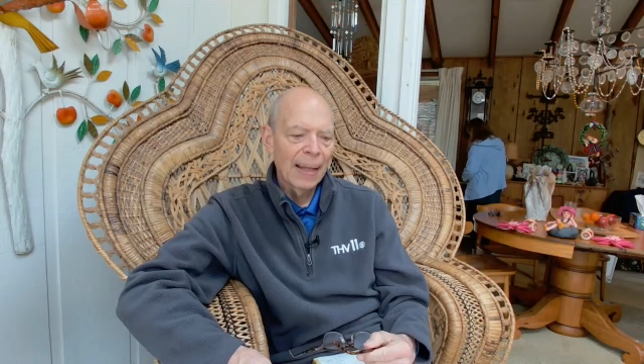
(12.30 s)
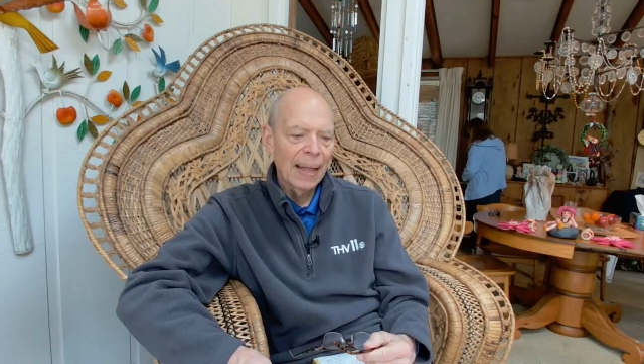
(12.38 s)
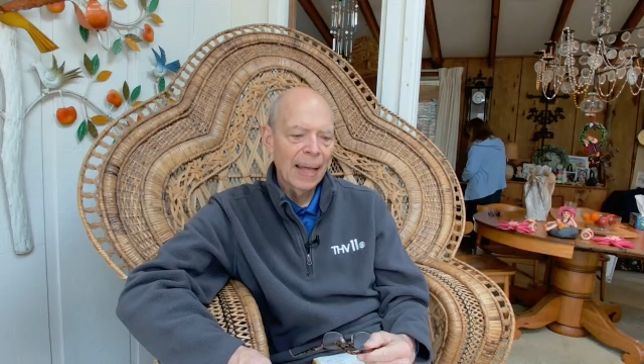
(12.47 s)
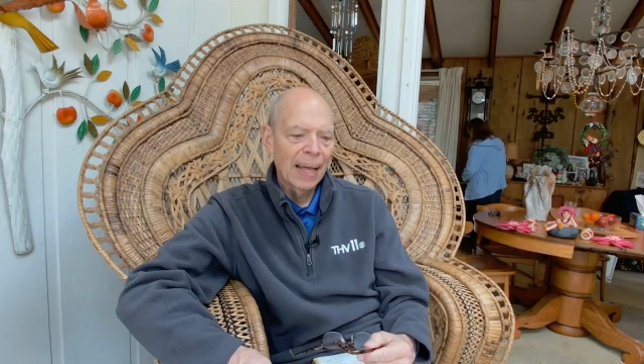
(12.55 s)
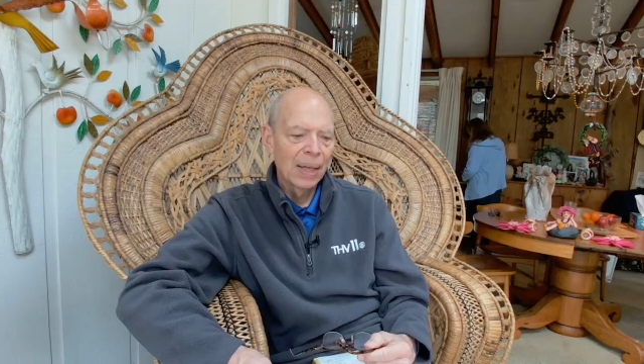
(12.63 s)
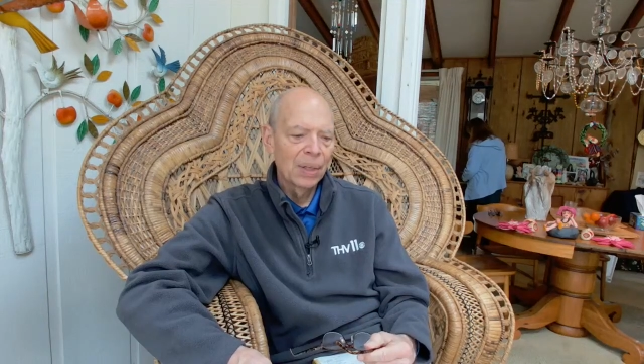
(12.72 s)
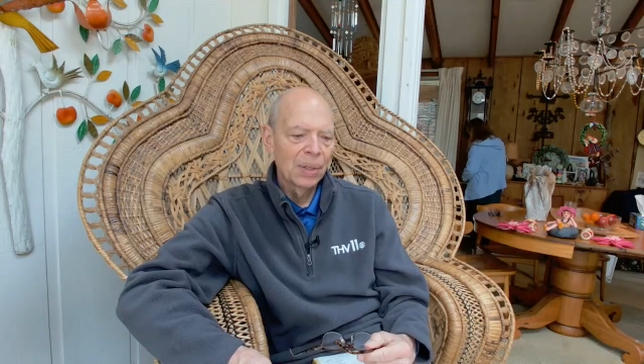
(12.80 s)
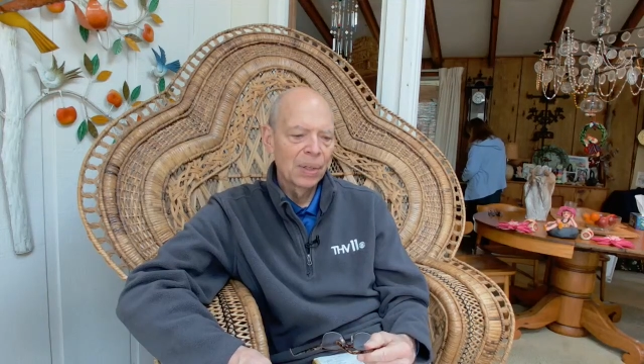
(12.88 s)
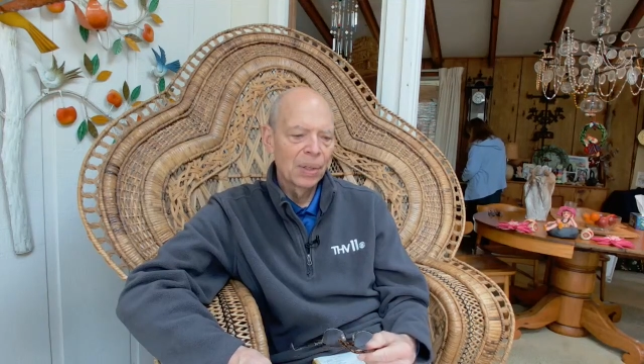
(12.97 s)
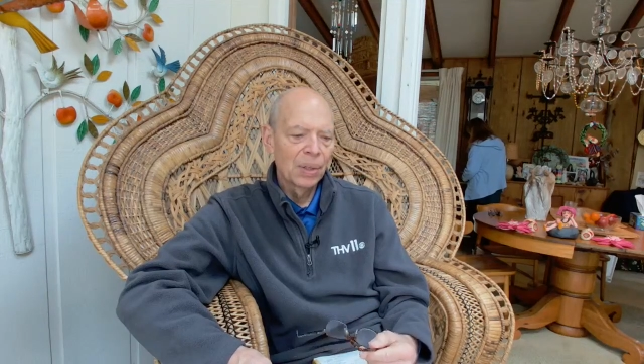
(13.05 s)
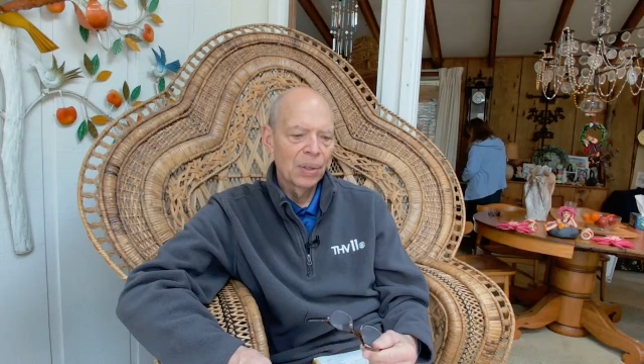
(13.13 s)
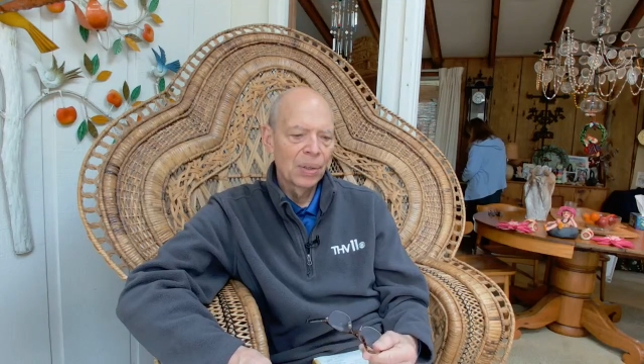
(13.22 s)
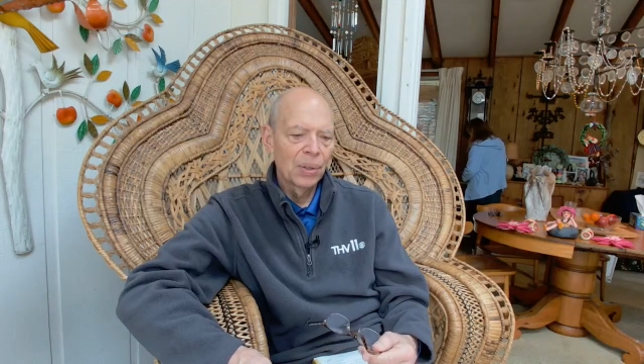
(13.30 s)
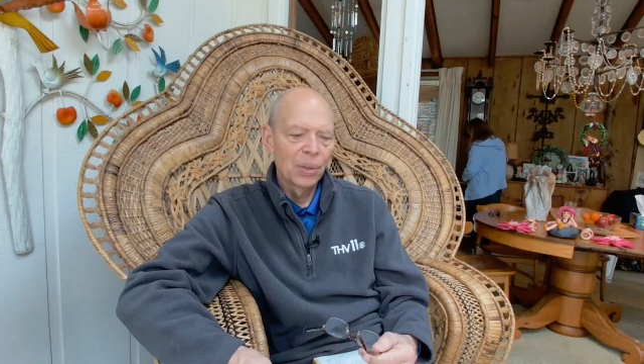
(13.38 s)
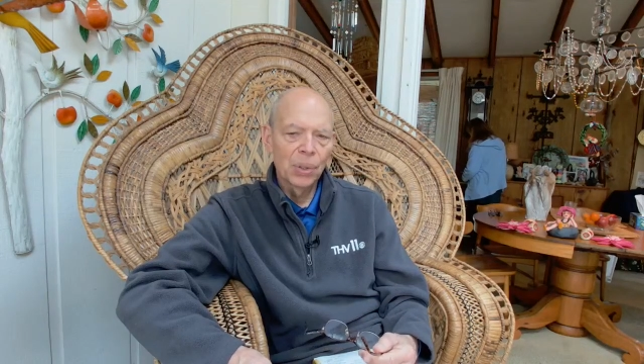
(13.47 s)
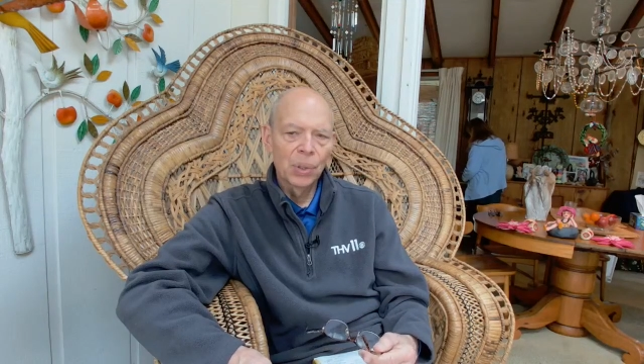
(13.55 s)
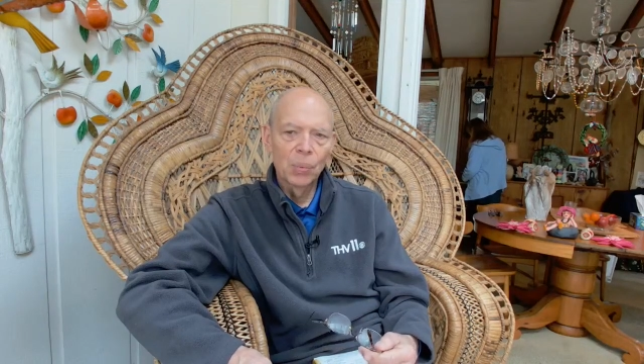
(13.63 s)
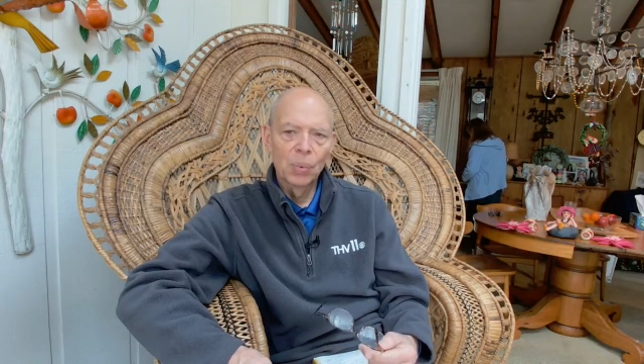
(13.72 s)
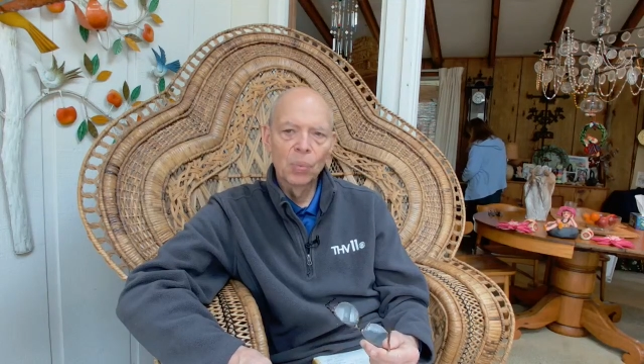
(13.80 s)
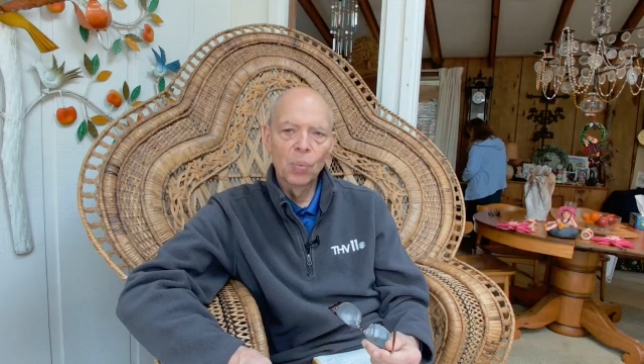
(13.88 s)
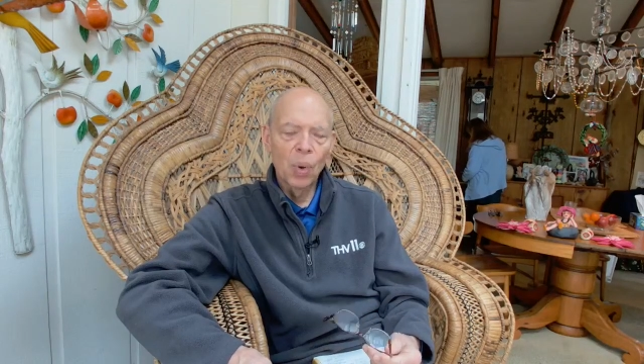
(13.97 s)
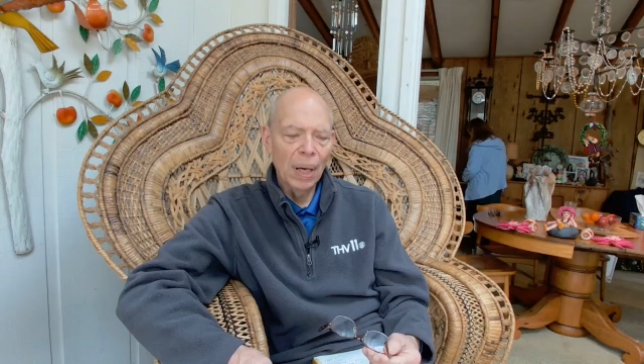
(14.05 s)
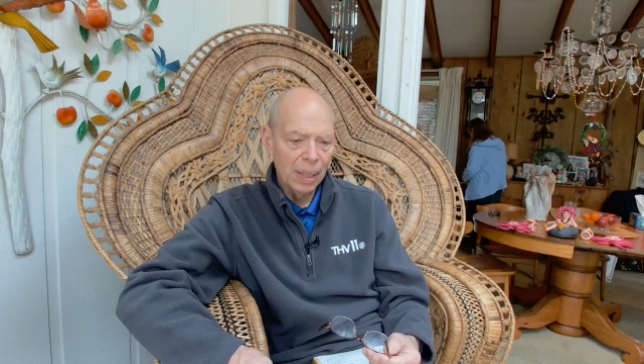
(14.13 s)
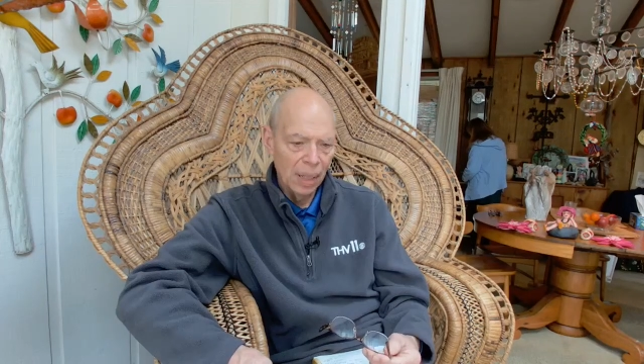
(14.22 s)
and you would
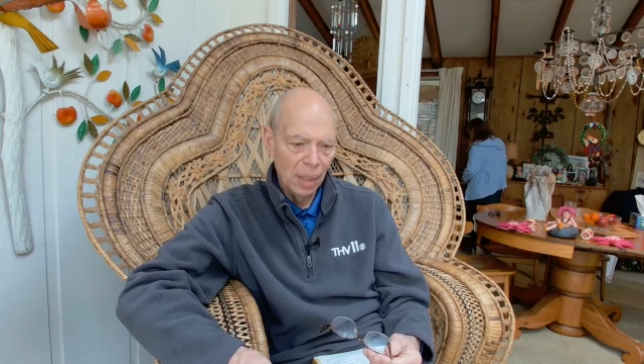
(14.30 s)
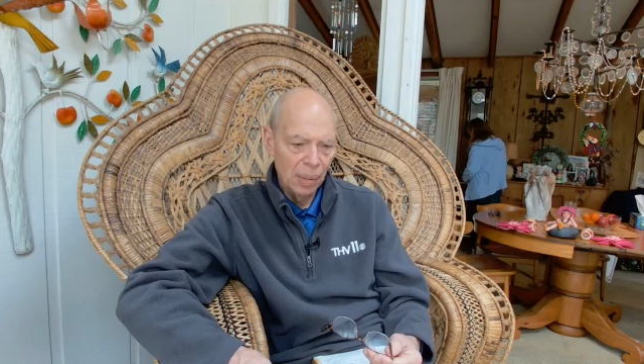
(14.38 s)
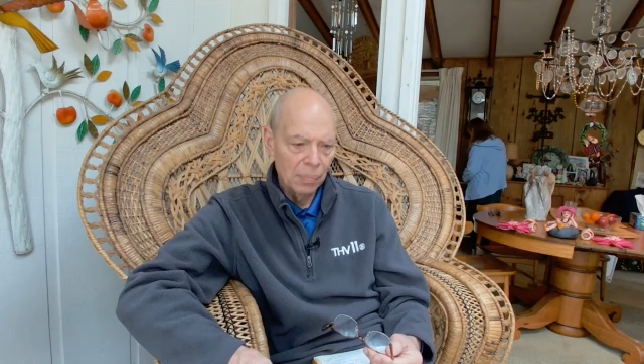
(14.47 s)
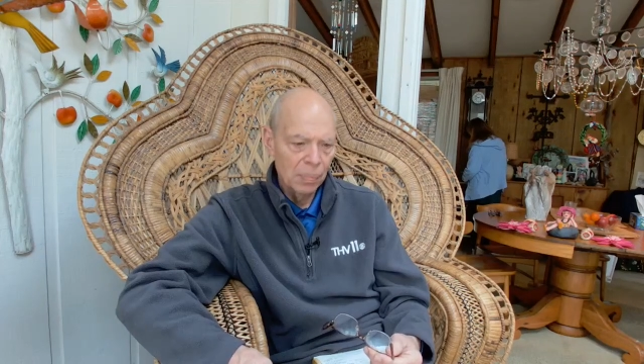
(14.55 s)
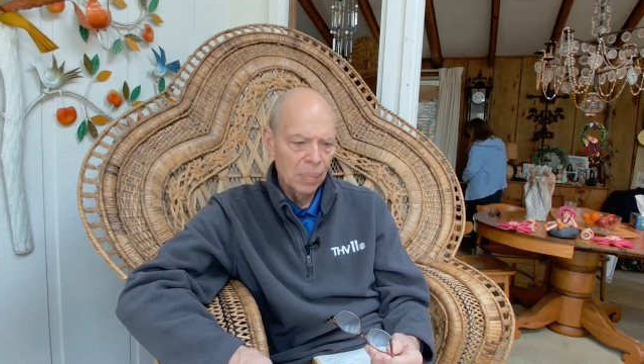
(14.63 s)
wake up